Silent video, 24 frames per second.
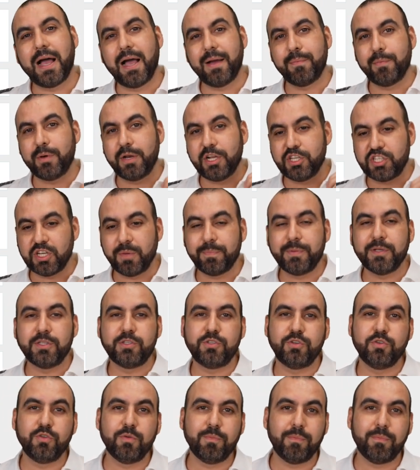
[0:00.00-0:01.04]
I'm going to jump
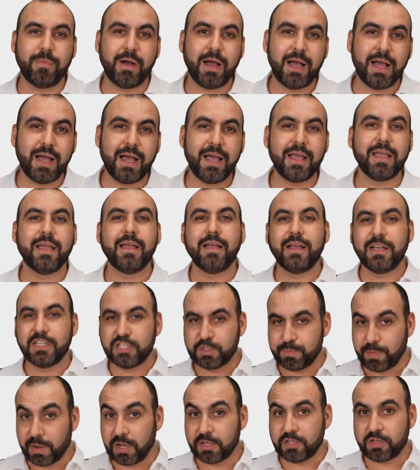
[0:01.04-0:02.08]
into my
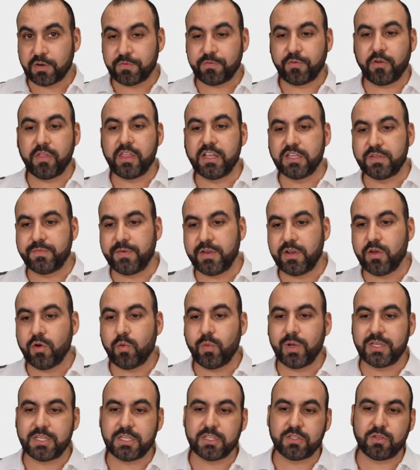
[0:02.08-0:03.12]
sponsor for this video,
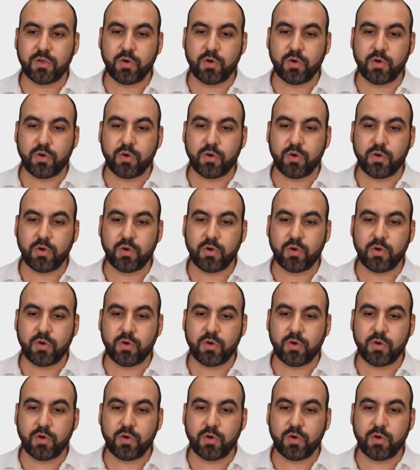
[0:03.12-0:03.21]
which is